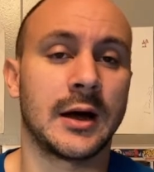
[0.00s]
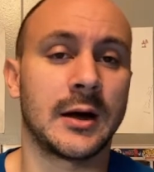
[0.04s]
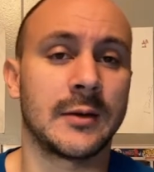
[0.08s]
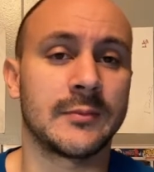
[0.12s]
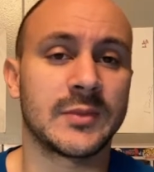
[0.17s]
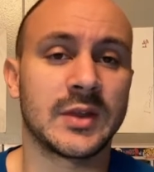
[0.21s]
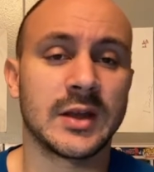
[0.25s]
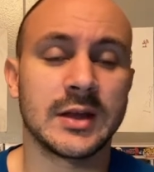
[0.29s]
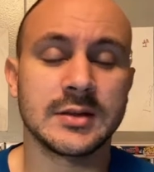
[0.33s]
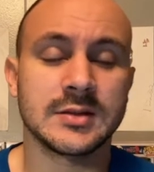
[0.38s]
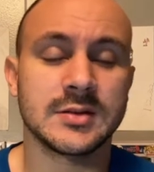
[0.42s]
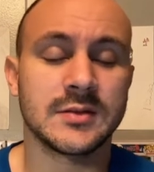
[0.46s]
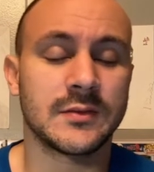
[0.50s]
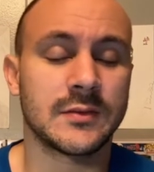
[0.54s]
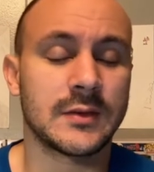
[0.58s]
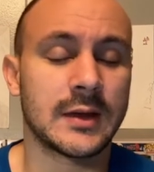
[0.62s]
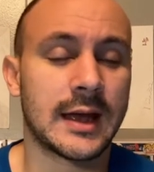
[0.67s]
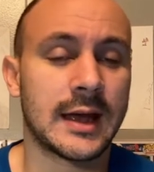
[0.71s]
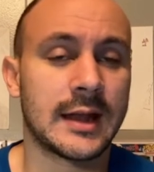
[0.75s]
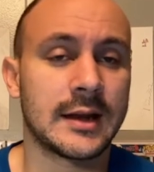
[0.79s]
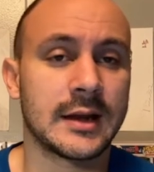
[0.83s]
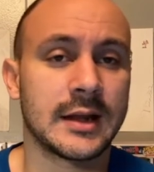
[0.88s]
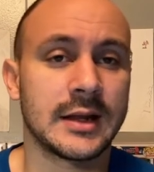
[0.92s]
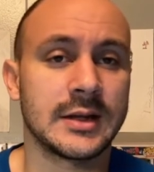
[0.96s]
Things of
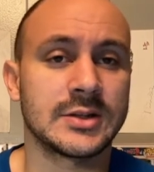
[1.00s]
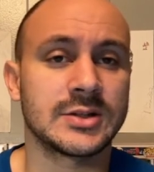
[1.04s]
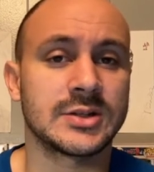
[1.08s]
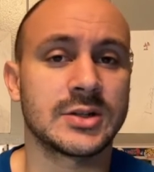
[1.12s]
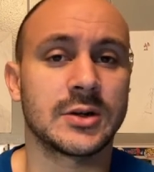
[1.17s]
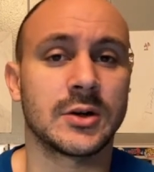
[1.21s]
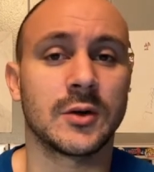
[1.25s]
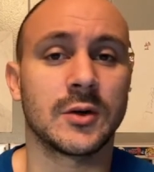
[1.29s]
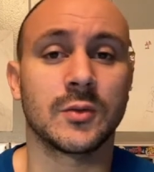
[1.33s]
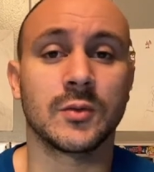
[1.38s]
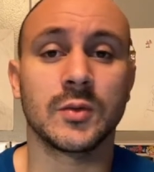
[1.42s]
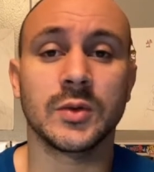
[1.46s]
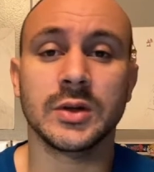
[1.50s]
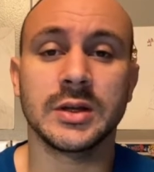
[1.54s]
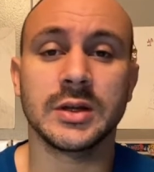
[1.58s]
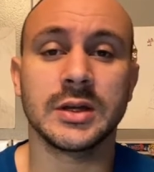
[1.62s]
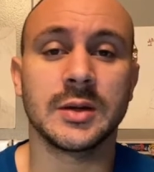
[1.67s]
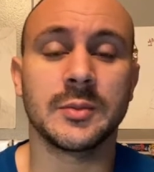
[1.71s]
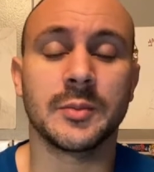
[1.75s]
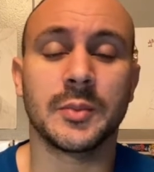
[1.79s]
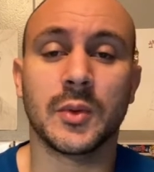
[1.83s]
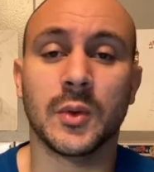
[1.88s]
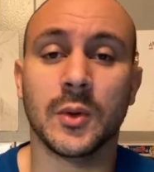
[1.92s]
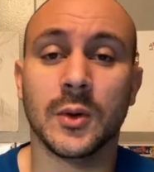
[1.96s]
that nature are really
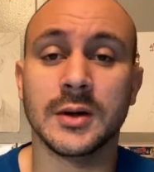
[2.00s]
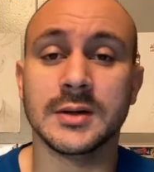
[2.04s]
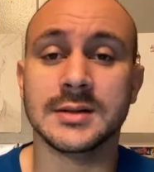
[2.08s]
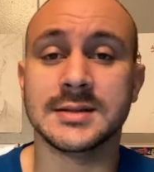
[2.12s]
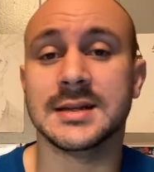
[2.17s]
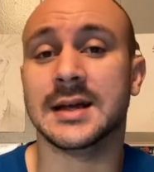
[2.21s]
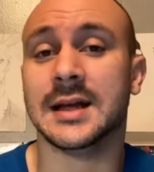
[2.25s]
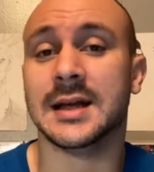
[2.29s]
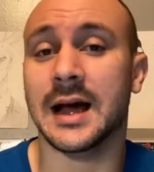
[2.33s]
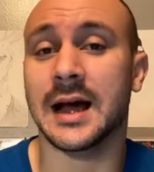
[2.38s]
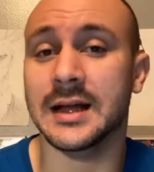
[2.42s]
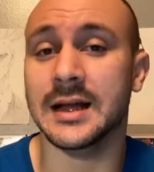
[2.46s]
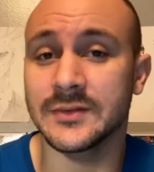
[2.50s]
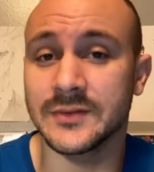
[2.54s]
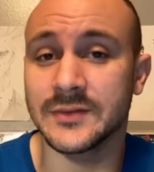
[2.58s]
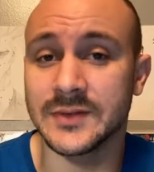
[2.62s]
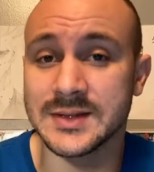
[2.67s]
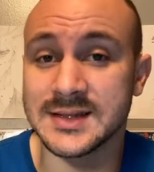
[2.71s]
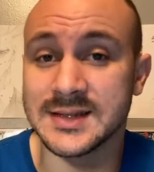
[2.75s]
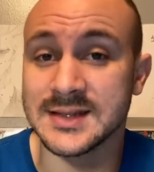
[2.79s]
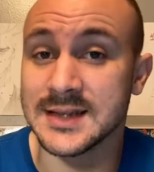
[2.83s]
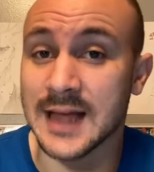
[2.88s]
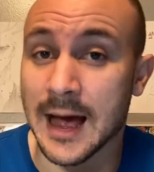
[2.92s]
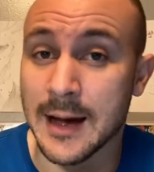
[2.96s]
important to kind of
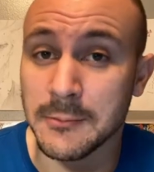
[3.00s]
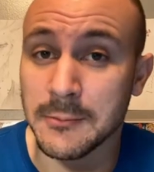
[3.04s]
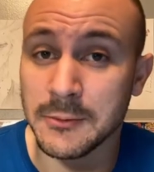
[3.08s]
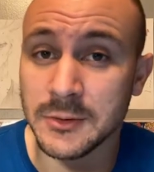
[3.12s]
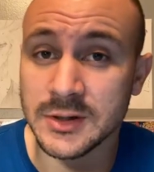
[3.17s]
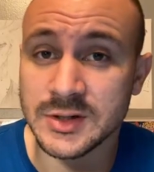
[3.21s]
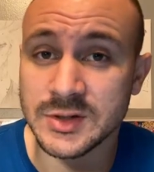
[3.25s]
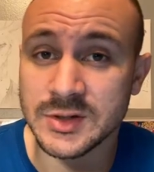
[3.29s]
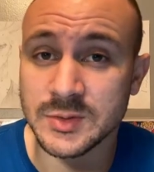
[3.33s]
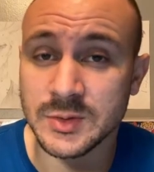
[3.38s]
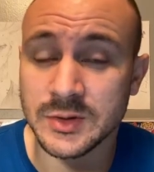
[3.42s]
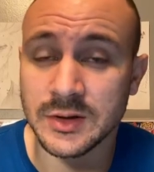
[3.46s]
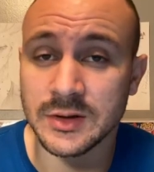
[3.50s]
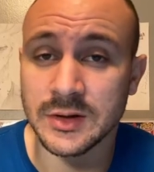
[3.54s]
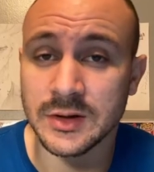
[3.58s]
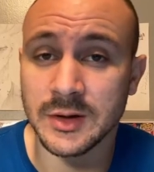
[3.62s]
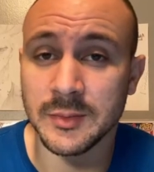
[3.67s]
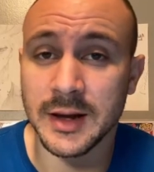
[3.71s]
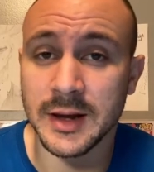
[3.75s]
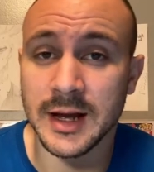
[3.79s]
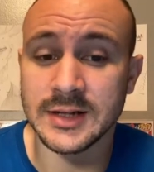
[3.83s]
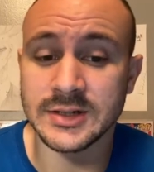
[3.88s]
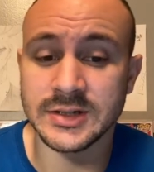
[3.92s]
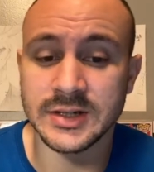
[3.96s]
establish within your
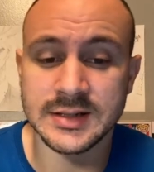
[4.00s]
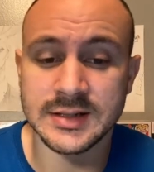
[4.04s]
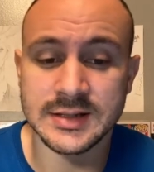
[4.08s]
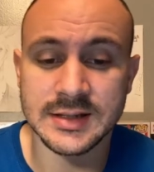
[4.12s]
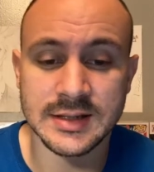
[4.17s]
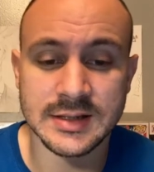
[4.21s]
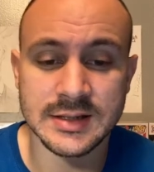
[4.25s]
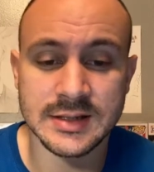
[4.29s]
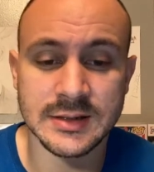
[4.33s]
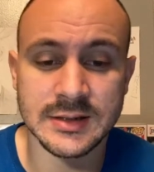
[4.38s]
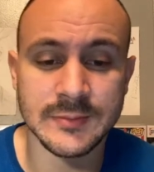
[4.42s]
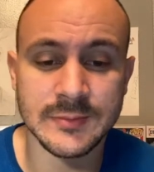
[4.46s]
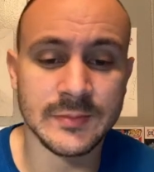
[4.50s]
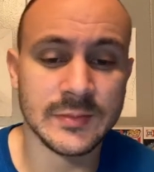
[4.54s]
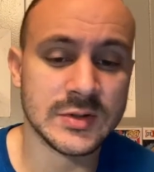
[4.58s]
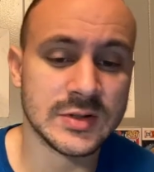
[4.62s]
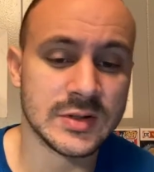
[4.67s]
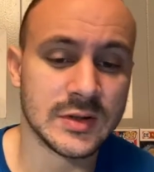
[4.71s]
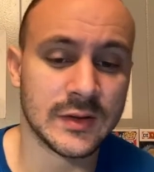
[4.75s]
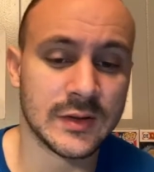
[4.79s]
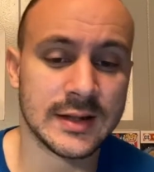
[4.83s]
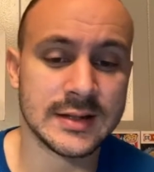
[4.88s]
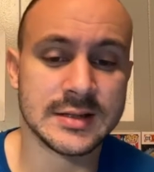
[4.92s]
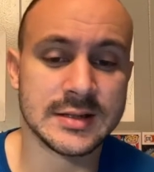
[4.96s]
magic system.
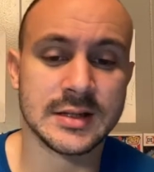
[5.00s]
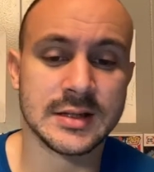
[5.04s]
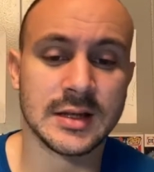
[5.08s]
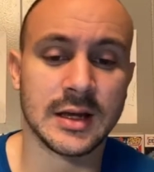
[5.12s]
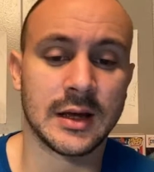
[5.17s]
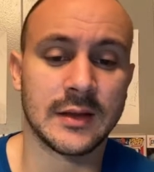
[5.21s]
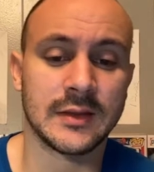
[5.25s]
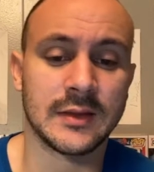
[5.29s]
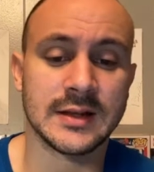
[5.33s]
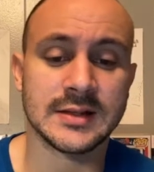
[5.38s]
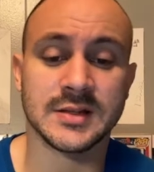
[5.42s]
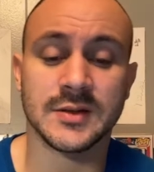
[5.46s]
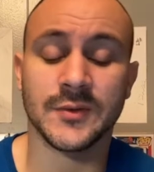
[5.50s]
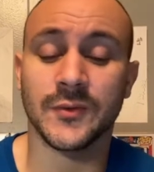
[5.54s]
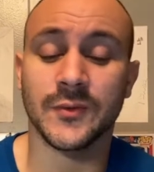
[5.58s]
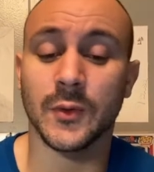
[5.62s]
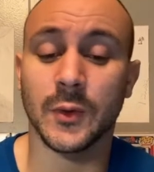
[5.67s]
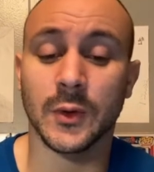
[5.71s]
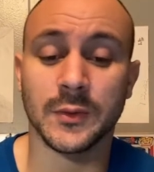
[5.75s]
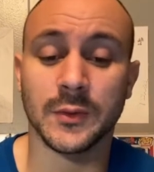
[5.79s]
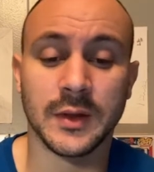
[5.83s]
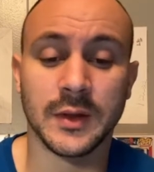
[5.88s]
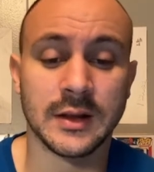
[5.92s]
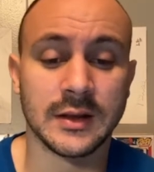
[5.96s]
So that's the
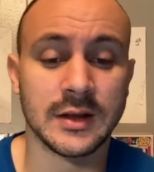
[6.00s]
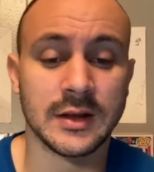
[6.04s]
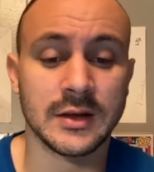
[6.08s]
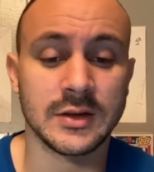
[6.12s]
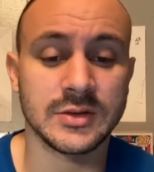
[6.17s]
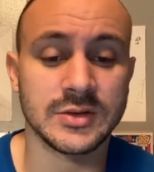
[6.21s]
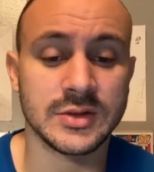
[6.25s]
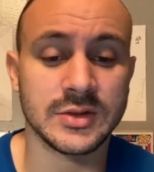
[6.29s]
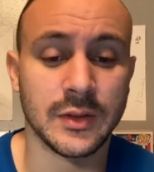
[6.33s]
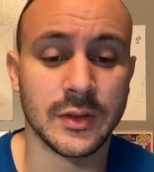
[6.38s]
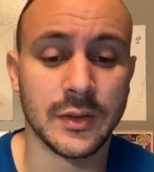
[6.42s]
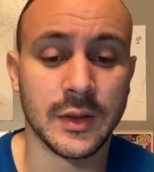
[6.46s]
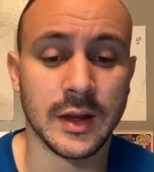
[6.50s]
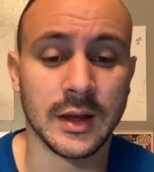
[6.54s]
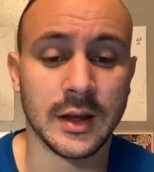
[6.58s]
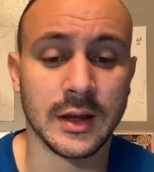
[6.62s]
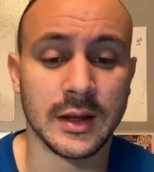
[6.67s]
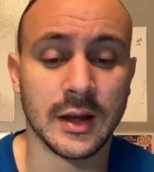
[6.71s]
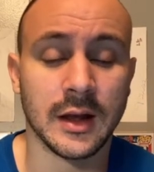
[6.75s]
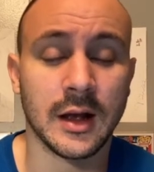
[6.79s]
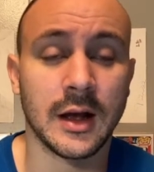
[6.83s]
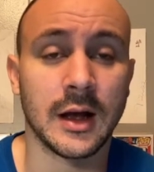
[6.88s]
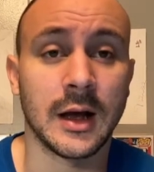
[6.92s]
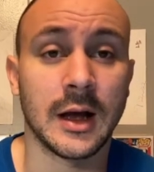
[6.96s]
4th thing that you should
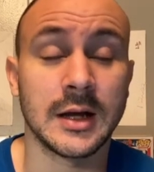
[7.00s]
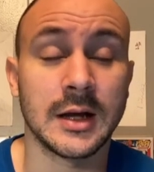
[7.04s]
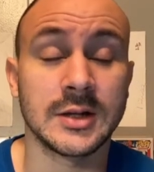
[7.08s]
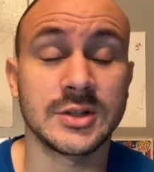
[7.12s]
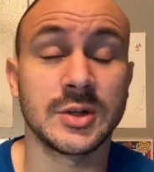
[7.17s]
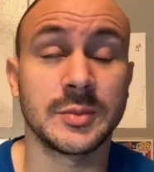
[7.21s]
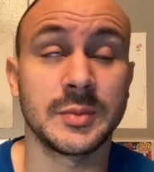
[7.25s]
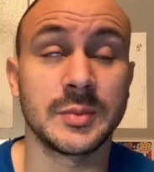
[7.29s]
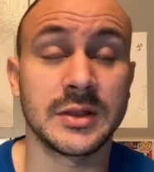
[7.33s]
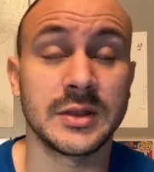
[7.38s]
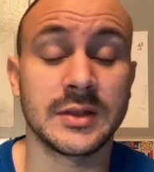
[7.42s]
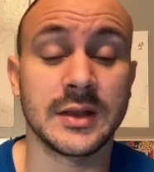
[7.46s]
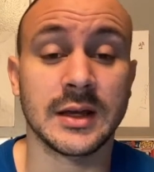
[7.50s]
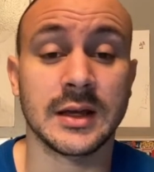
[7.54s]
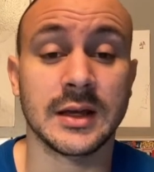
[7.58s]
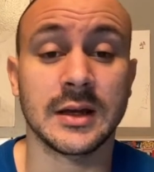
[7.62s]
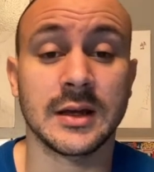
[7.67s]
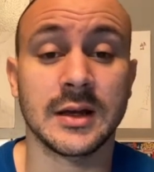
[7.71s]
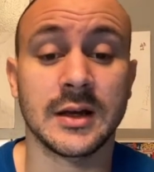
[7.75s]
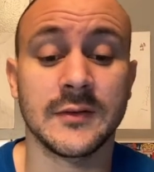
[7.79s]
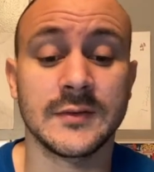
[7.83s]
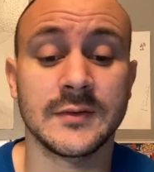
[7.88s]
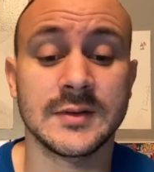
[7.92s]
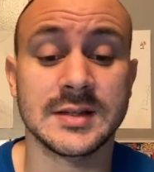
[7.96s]
be thinking
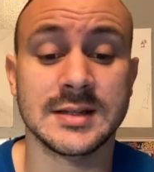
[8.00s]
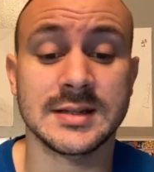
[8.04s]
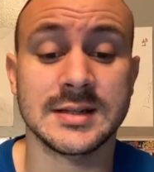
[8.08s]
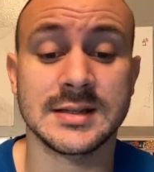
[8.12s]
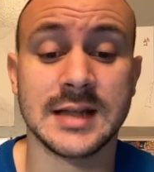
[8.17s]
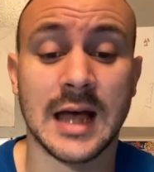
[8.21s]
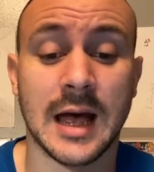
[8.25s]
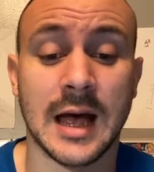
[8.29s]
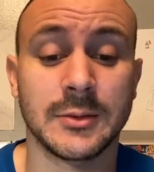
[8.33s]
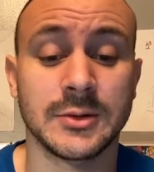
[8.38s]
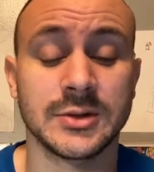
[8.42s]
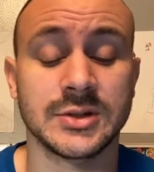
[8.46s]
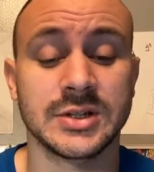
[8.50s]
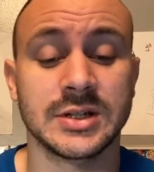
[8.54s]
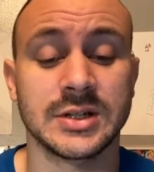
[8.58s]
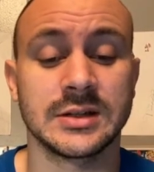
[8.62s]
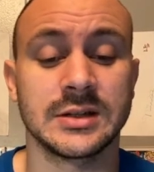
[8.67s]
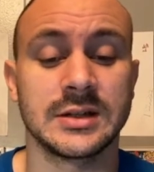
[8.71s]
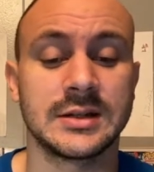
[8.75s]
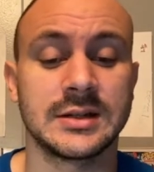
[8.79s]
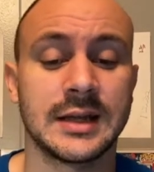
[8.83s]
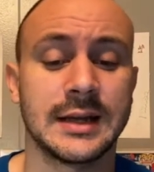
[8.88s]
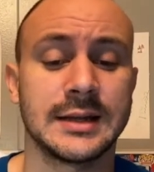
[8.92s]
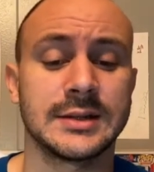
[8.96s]
of, is establishing the
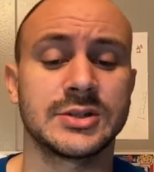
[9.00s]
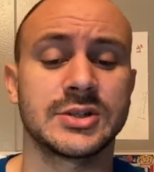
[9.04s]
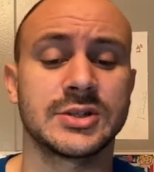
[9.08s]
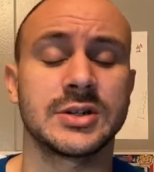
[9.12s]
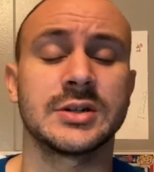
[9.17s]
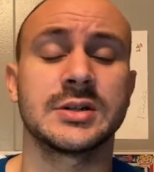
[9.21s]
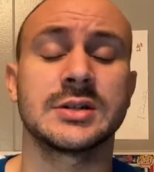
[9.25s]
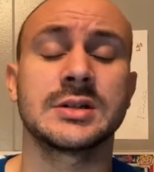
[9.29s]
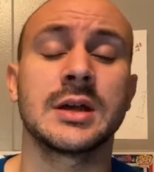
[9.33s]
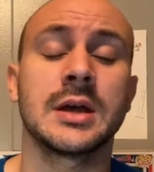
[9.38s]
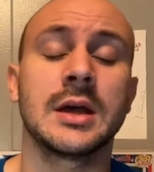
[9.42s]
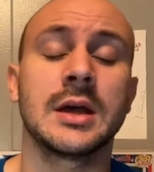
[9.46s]
dangers.